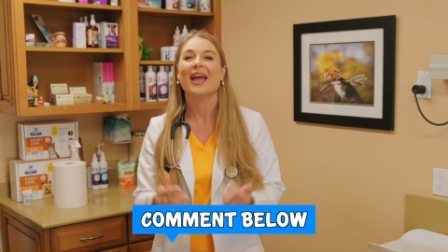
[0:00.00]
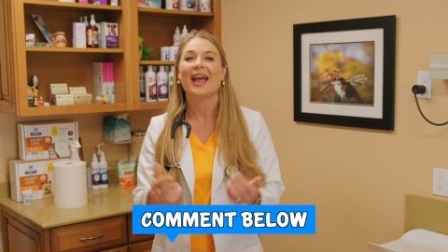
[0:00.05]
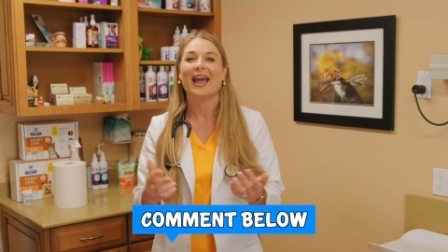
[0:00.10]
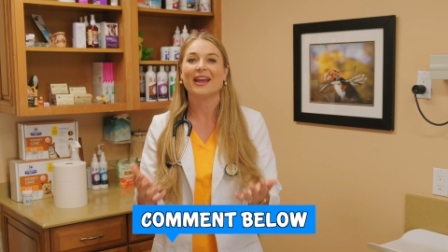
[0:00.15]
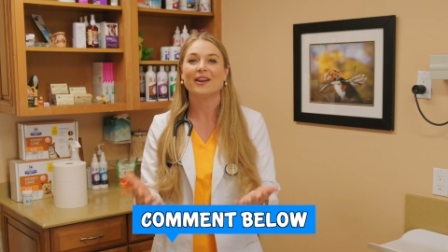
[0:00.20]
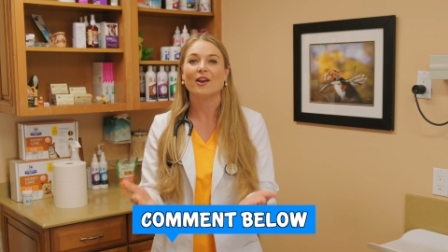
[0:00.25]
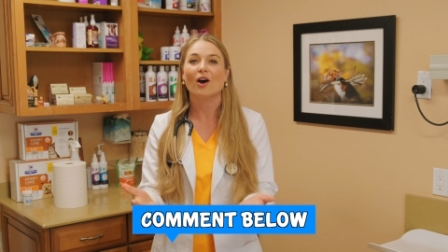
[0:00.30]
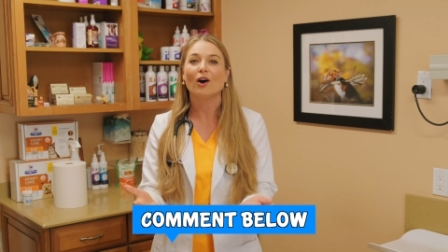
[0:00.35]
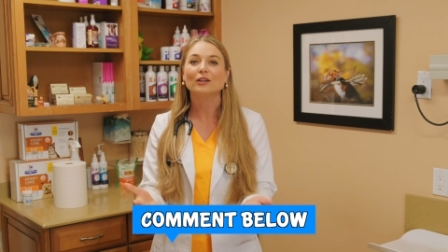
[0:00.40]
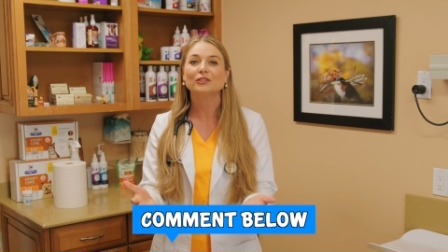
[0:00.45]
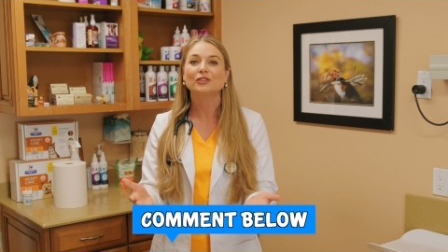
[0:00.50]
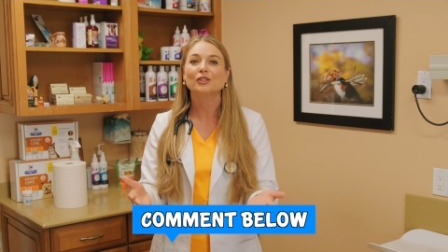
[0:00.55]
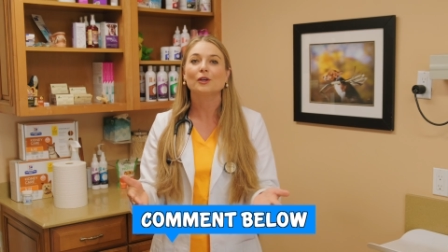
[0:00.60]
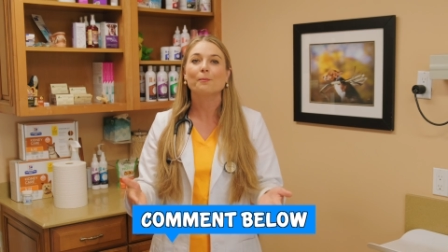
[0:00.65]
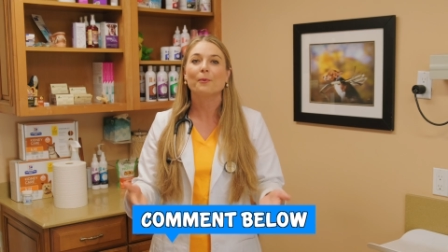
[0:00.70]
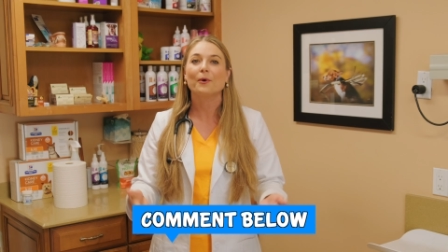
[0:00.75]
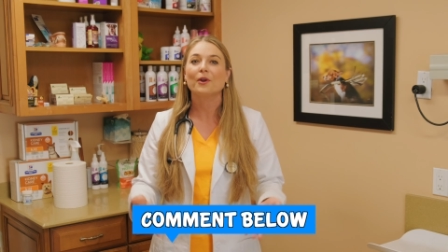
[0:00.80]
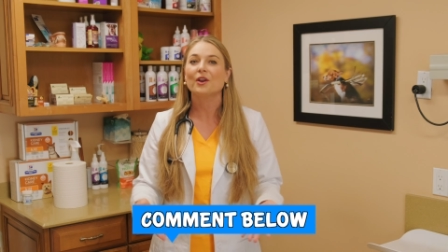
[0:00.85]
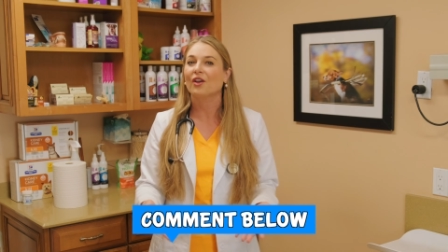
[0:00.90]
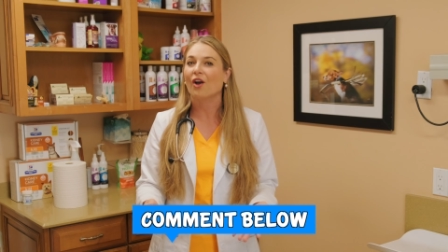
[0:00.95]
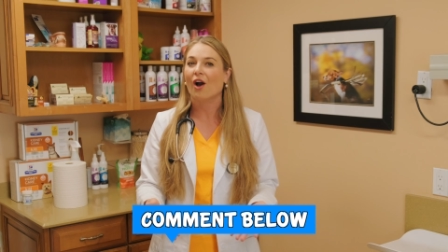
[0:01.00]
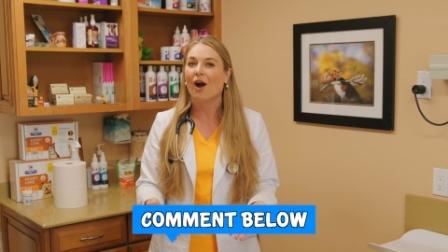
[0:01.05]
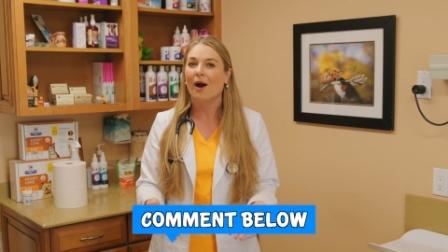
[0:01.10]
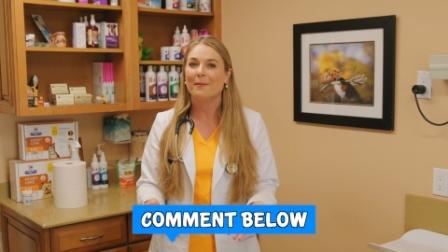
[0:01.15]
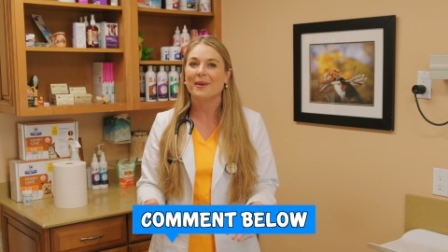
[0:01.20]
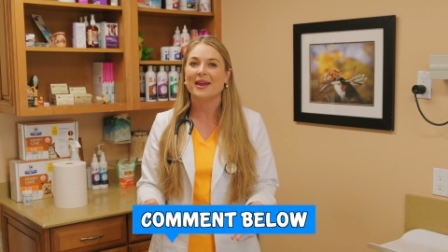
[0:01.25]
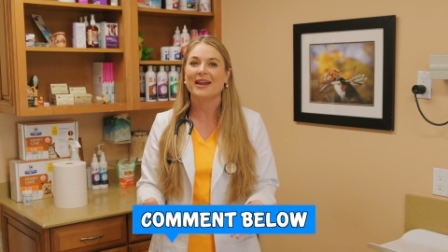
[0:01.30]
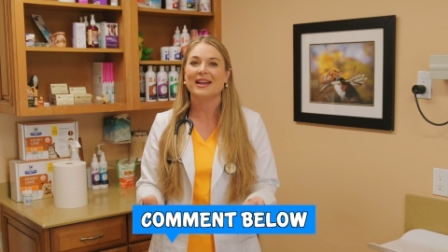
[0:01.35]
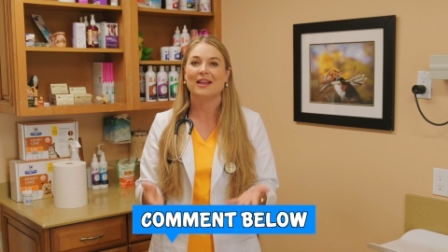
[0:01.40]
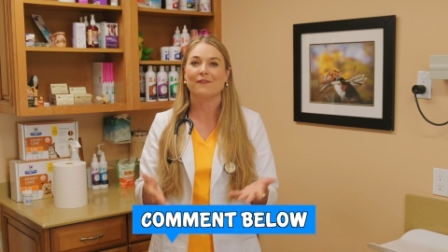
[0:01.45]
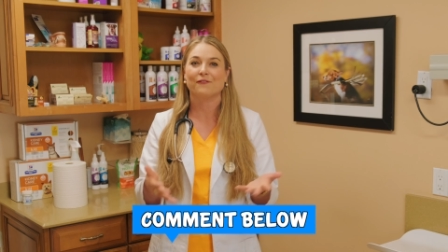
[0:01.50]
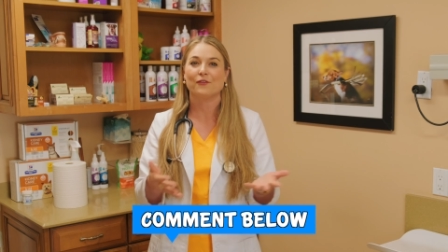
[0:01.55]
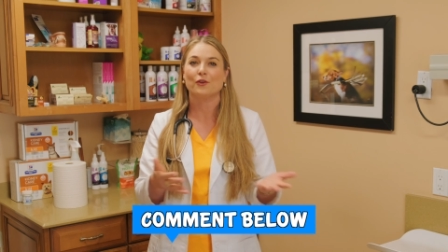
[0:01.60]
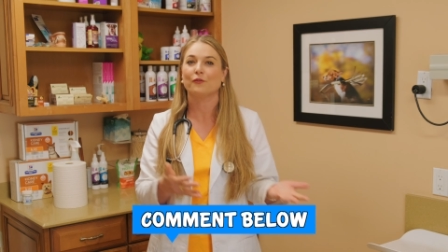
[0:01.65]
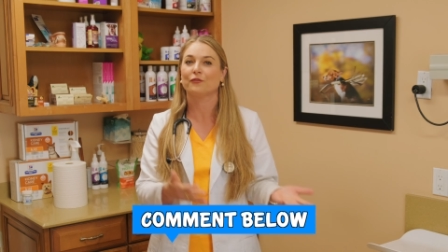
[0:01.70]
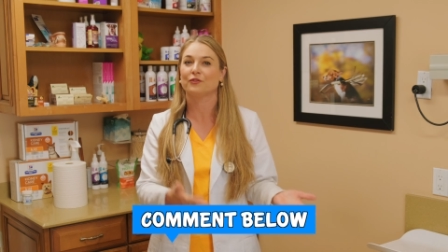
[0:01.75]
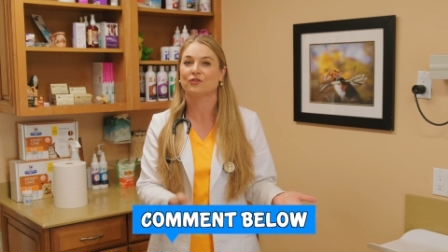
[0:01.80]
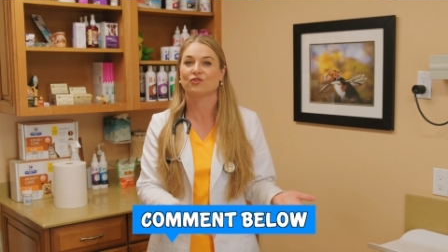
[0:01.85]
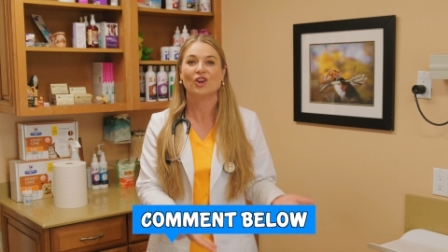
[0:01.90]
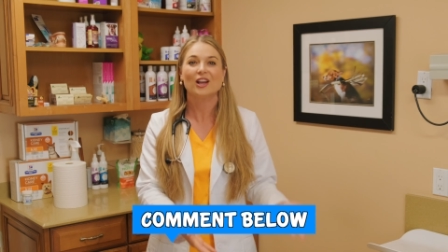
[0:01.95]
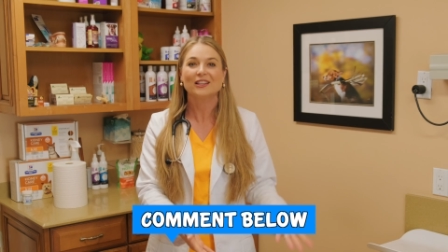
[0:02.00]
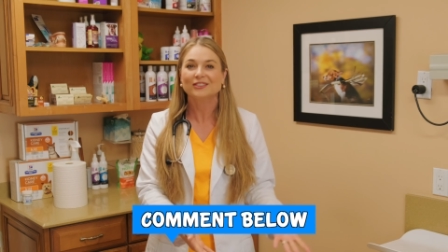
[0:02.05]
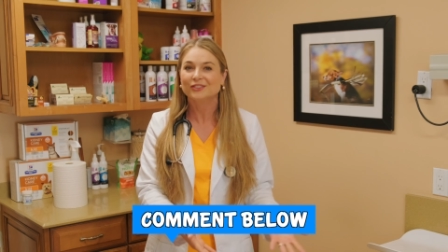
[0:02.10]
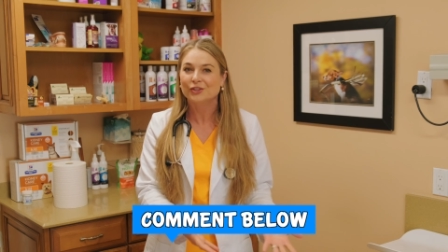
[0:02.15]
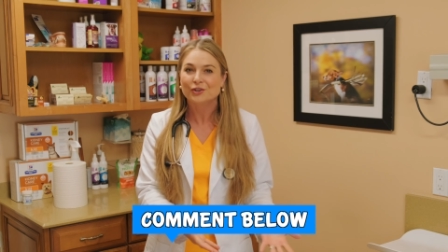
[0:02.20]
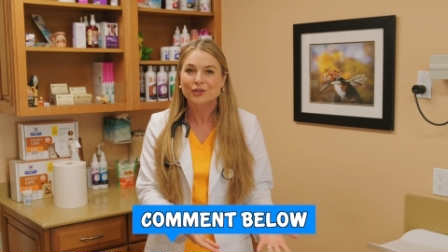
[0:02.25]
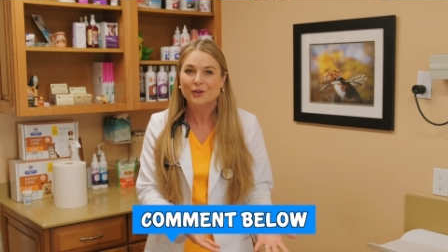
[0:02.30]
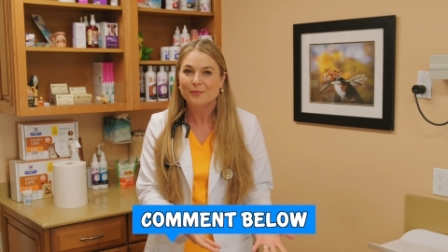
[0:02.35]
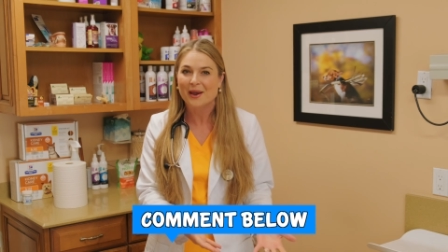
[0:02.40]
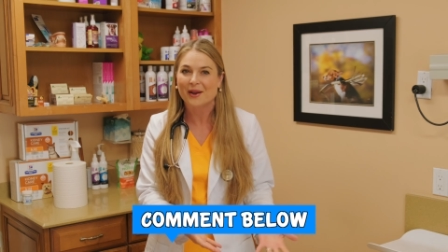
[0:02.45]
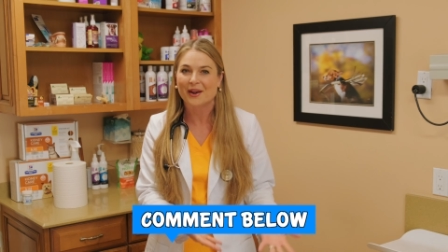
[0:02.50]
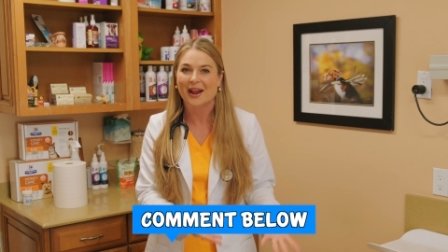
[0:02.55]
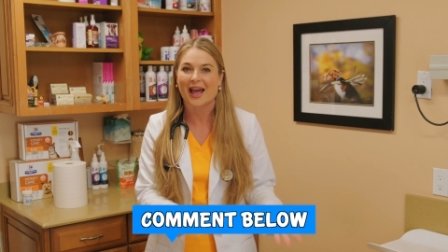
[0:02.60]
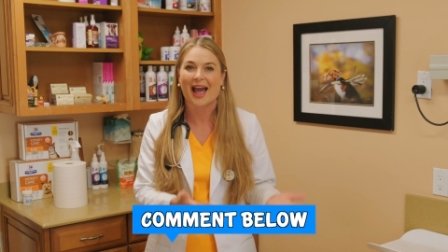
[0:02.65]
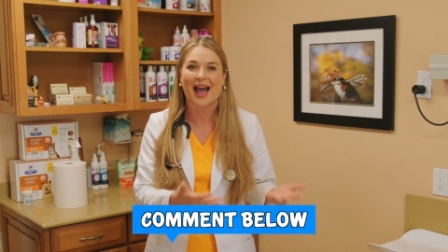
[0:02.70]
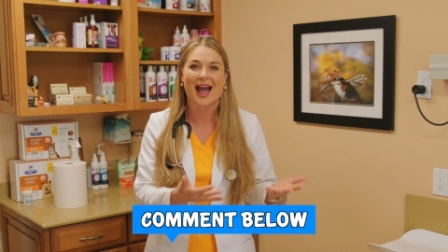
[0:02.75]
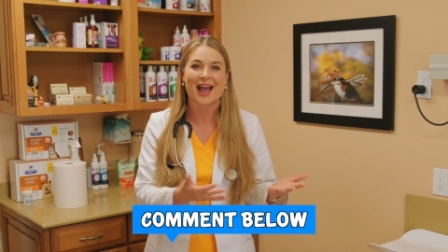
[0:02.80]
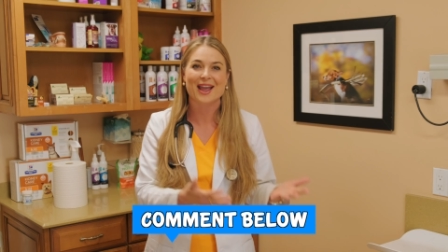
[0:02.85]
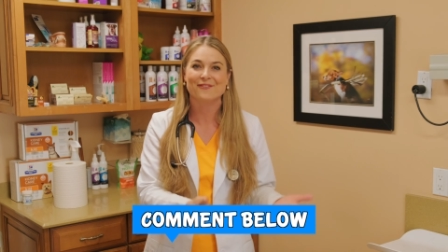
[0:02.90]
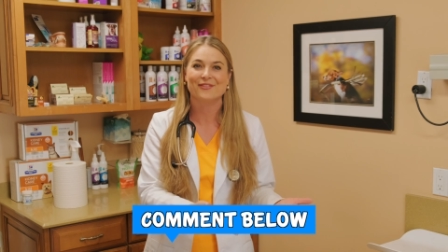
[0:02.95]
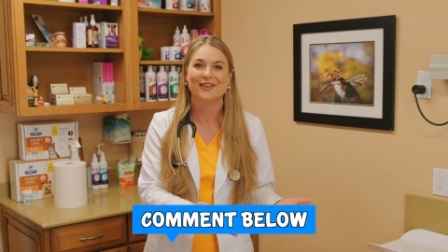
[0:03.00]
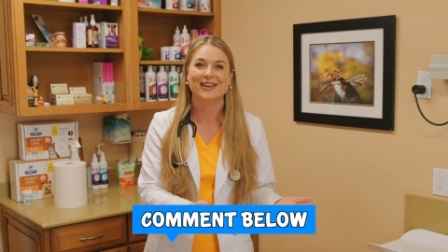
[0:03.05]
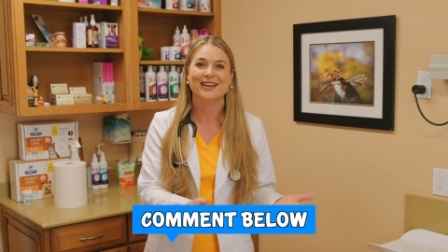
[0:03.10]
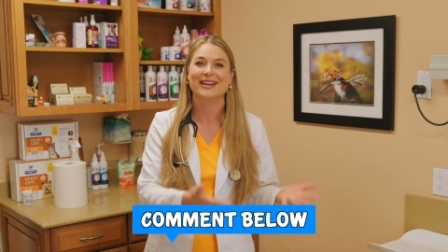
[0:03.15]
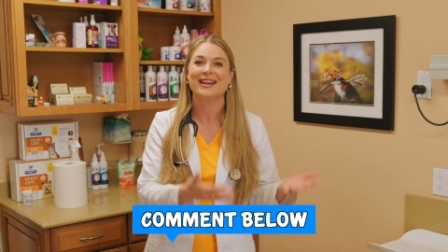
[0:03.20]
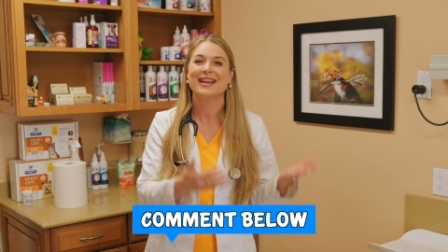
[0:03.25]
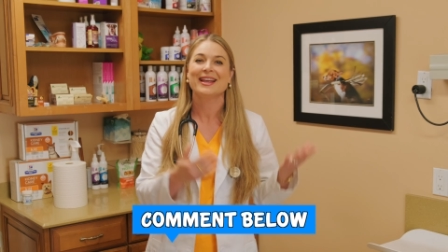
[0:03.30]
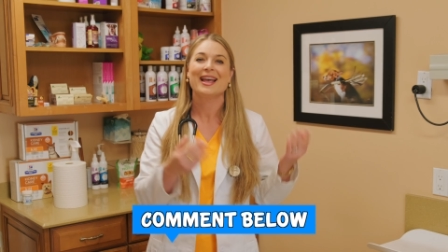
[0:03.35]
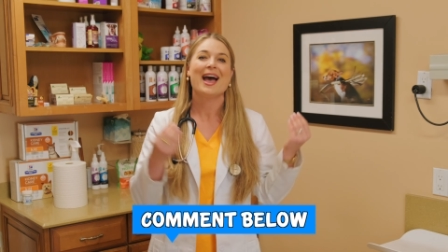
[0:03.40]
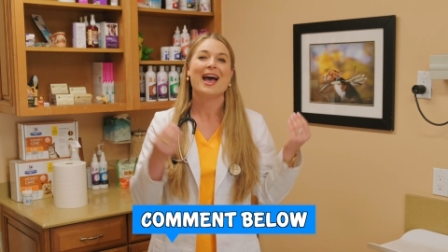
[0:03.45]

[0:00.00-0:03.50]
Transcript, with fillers: And also put a comment if you've just learned about Ivan